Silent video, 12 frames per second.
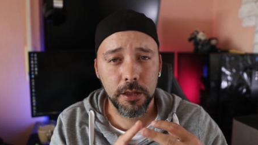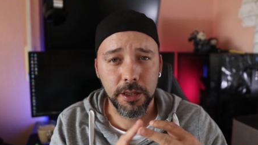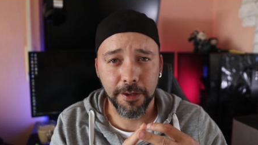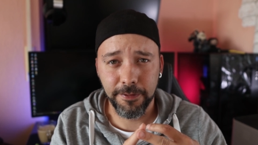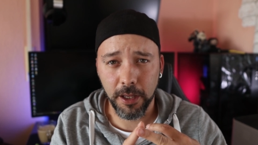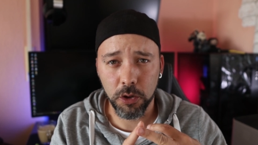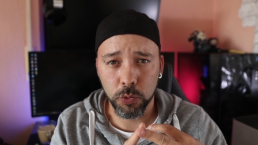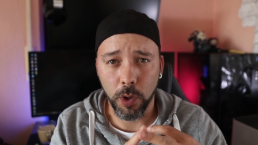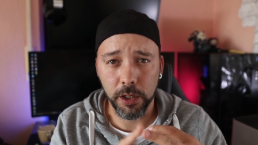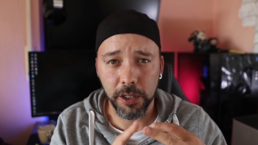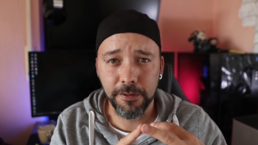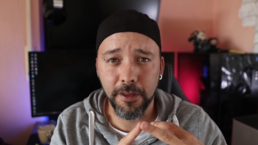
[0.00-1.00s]
The second
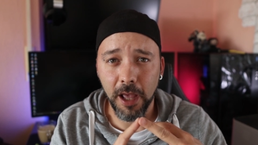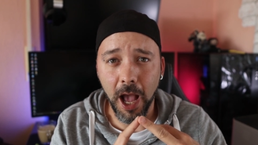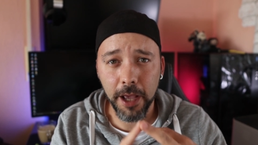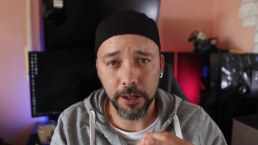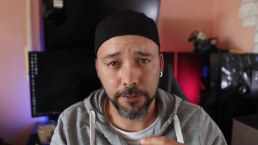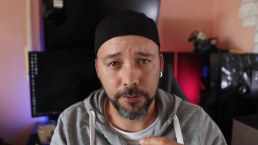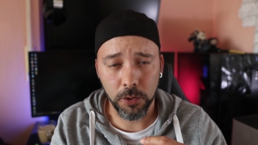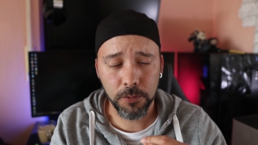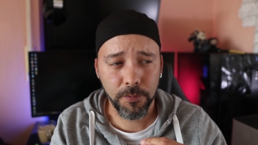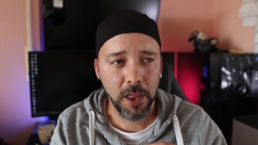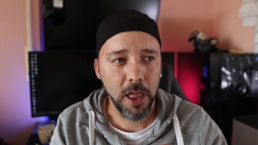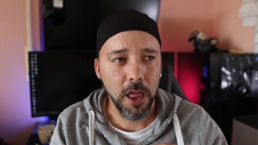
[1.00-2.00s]
one is the
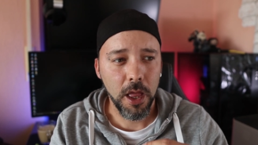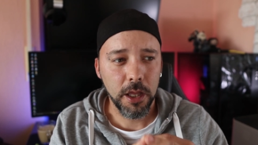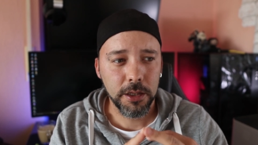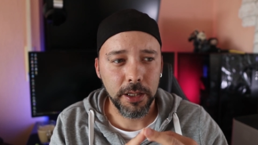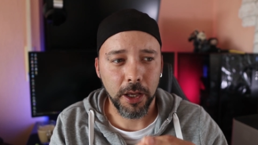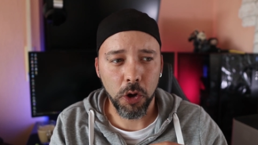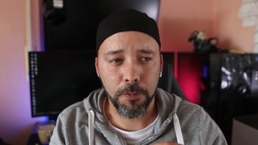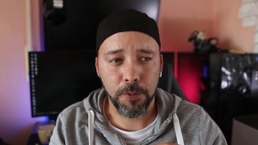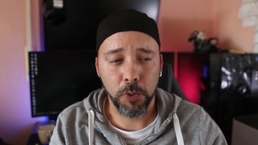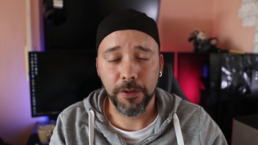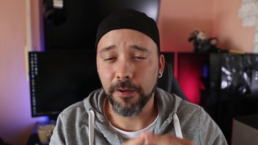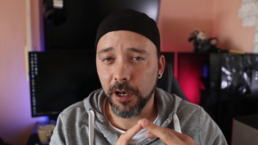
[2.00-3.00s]
ISO. The
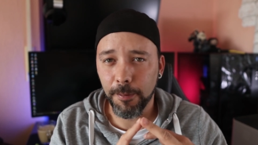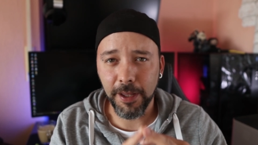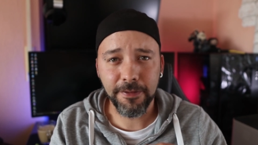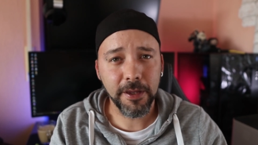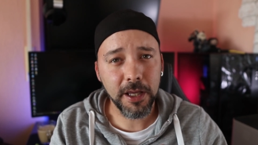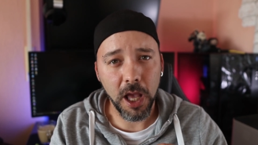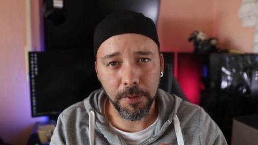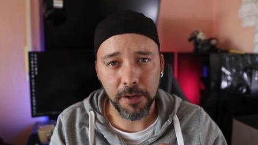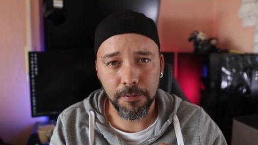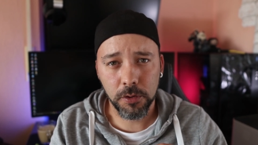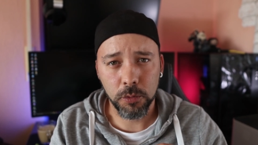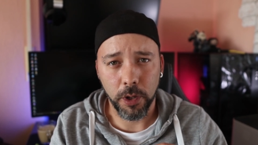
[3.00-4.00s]
GoPro is an amazing
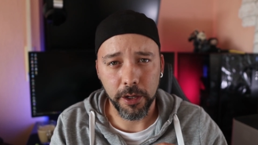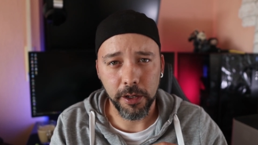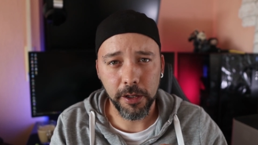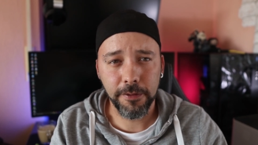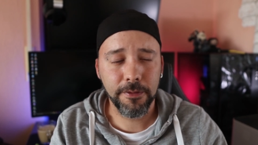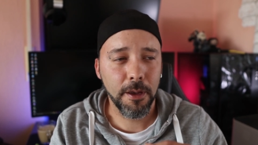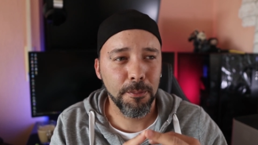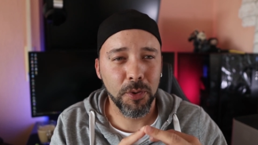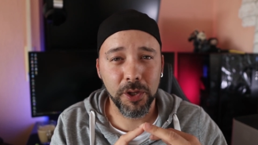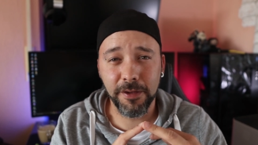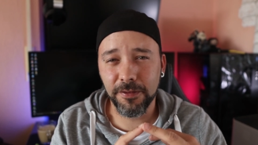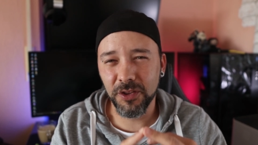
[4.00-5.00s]
camera for what it is,
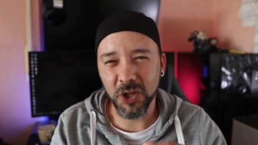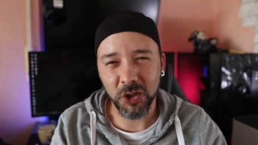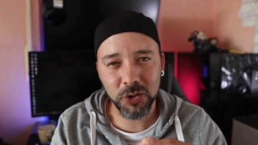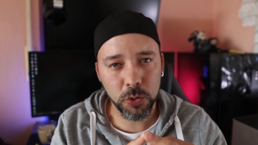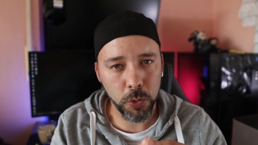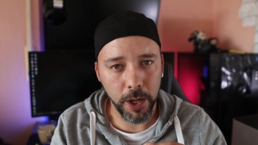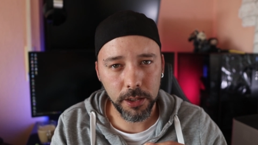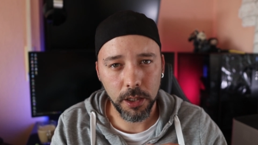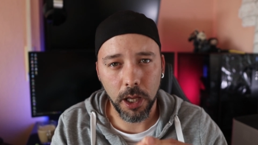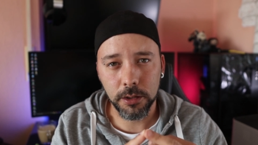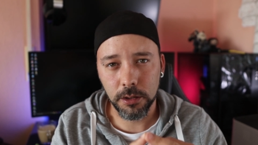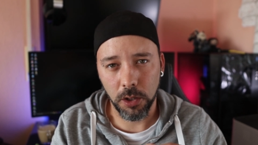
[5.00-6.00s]
but it's not great
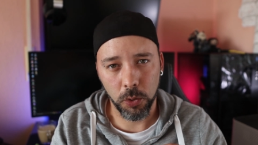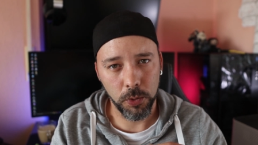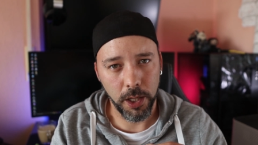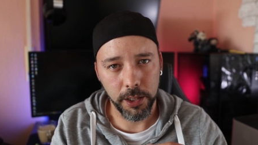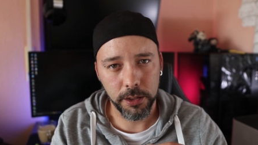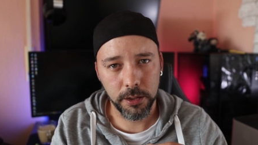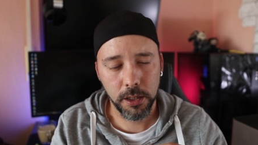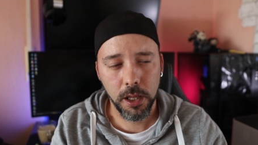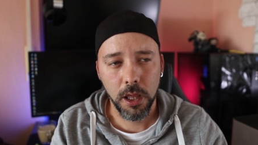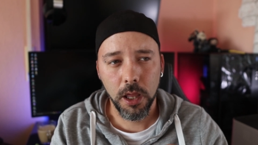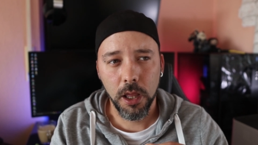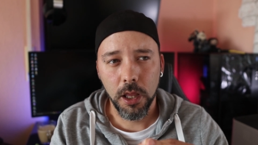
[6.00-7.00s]
at low light.
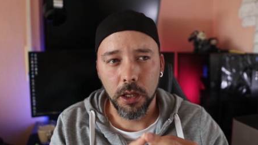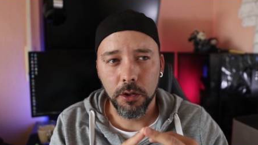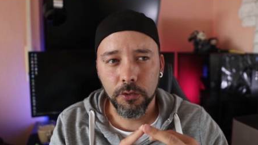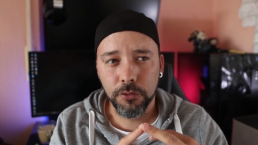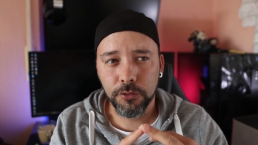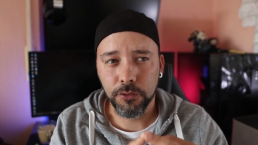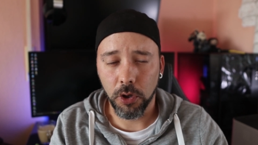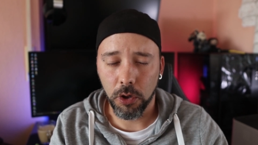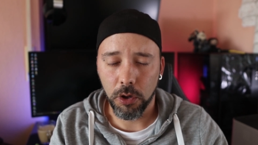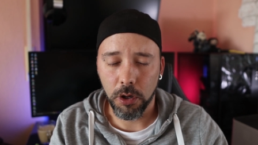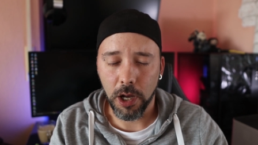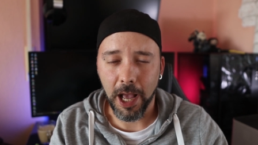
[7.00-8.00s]

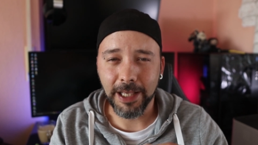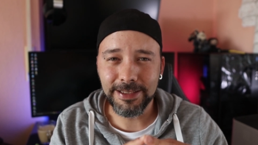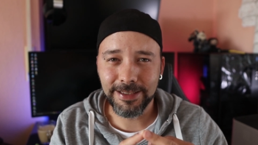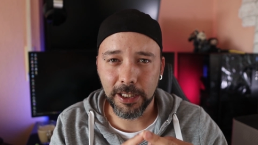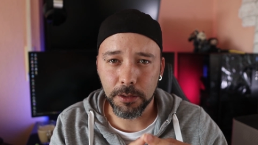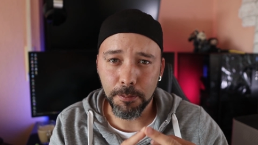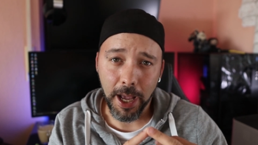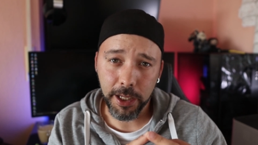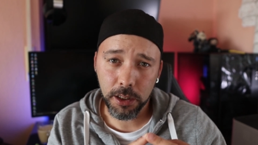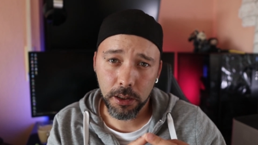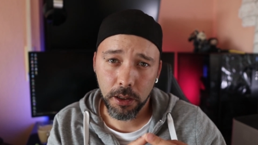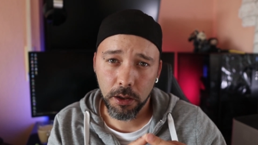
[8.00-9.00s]
So I set
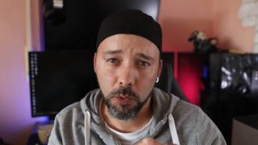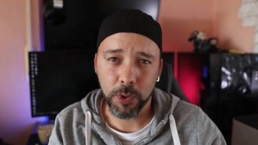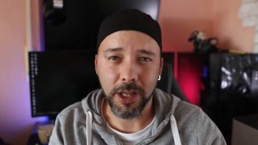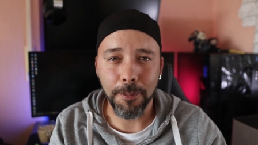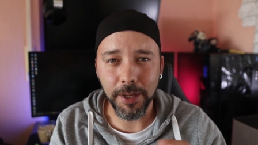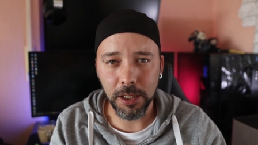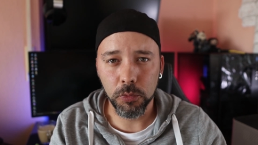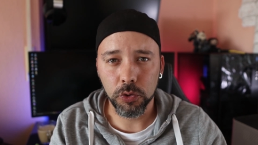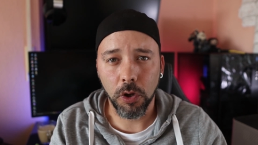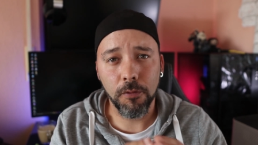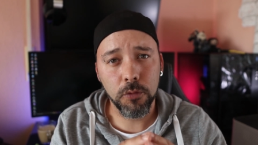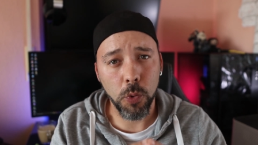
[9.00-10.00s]
mine with a
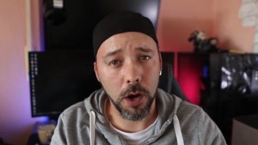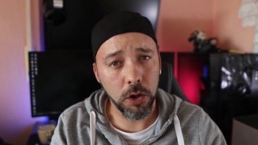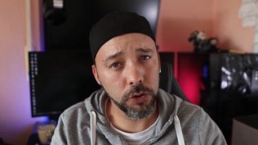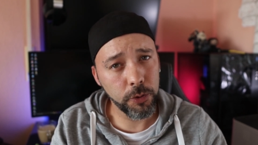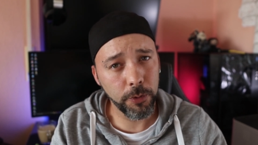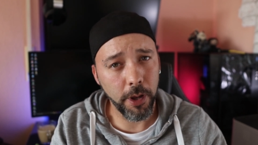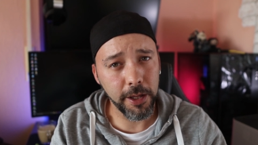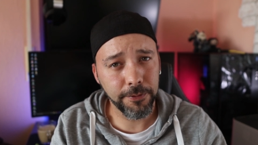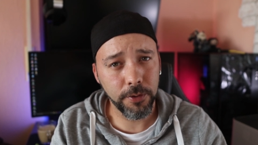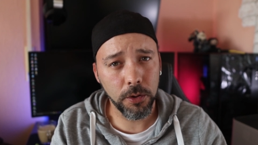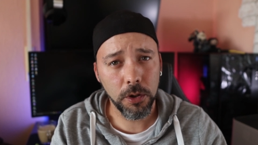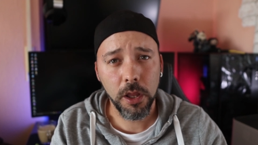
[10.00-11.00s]
minimum of 100
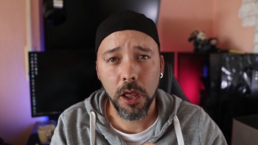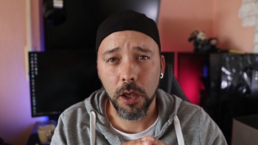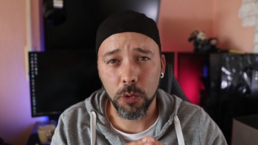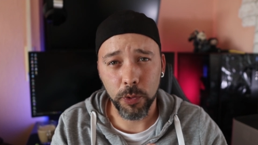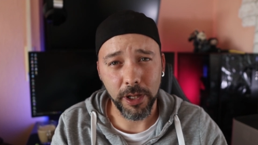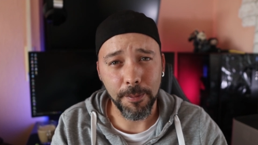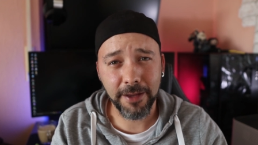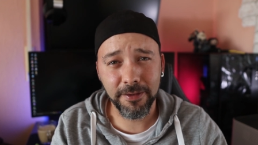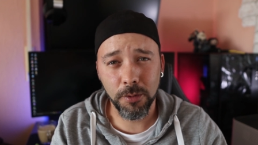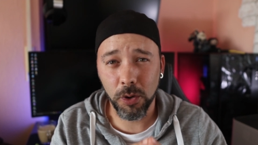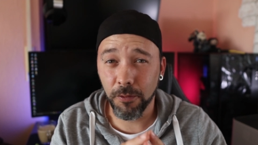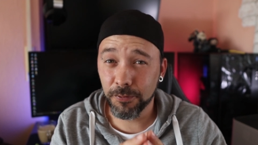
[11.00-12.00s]
ISO and with a
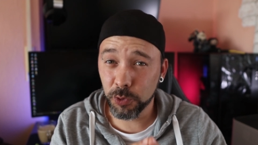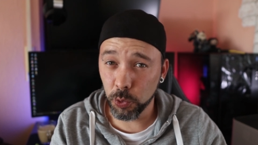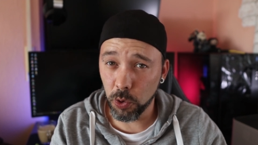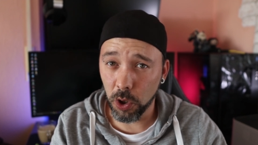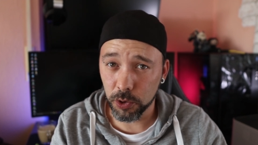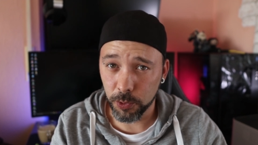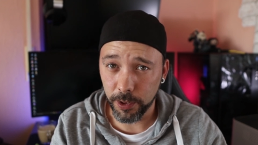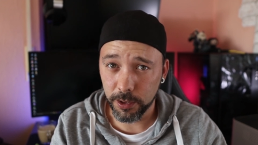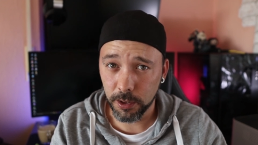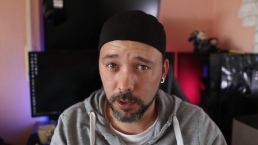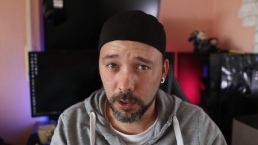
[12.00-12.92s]
maximum of 200.